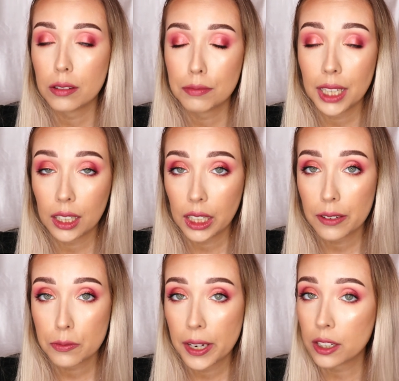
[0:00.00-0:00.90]
Black
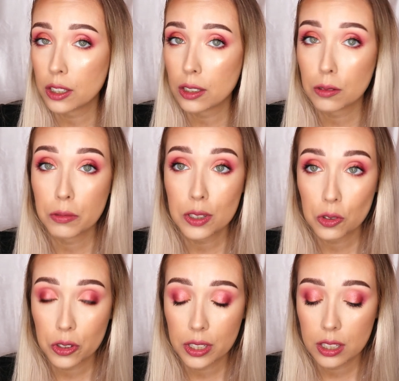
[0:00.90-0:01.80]
Lives Matter
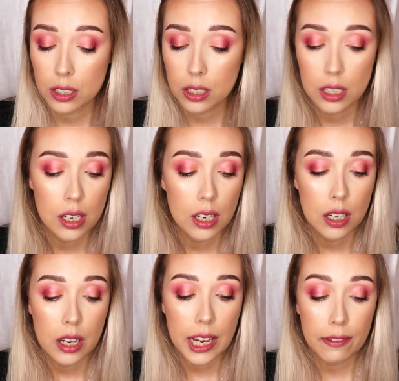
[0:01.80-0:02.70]
resources,
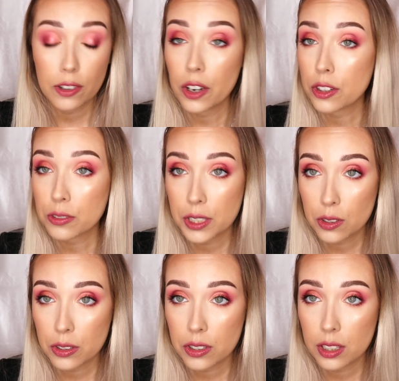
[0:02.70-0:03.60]
for other
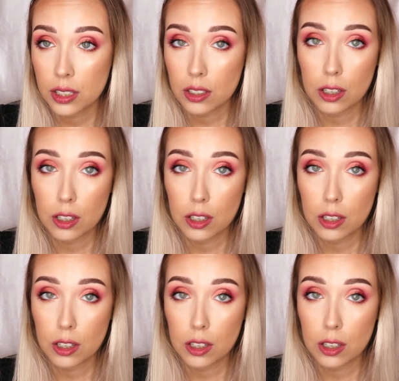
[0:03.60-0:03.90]
resources.